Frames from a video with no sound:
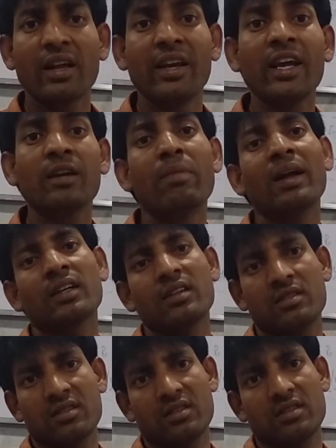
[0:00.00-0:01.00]
Lake
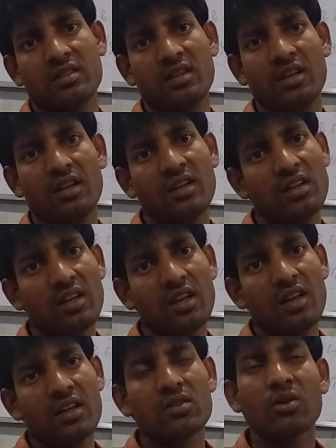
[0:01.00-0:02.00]
Balkas.
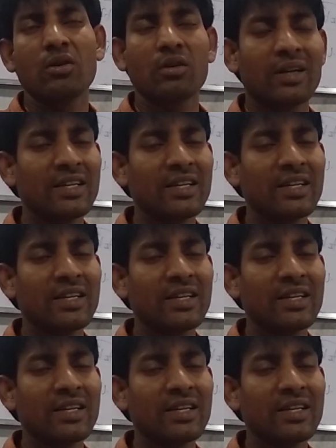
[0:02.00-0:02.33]
So